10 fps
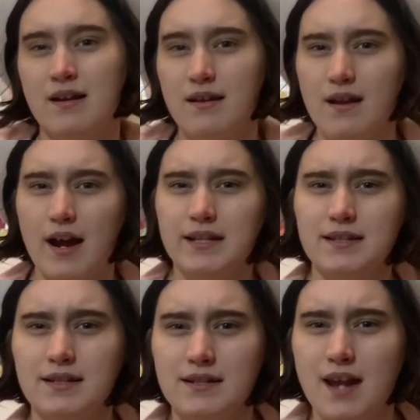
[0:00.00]

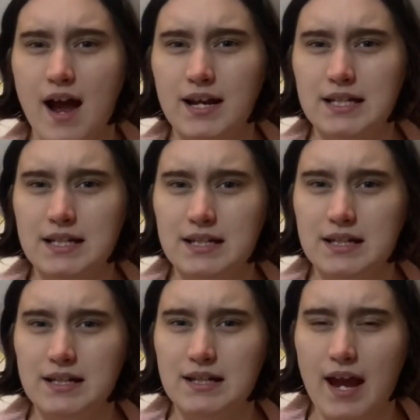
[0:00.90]

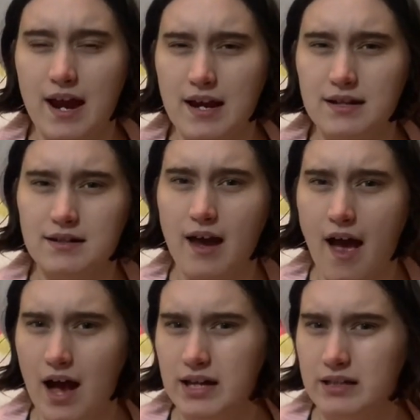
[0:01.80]
1998
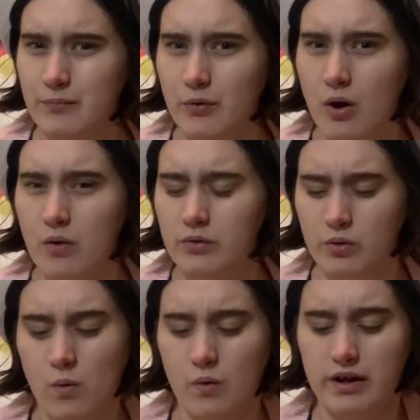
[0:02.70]
Hasbro
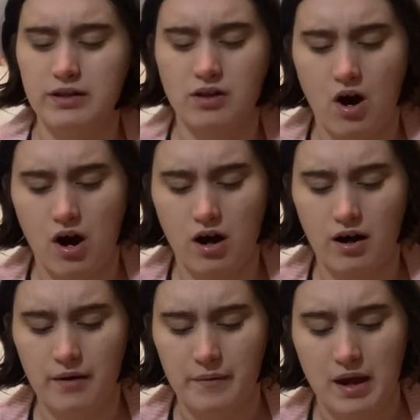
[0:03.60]
toys are?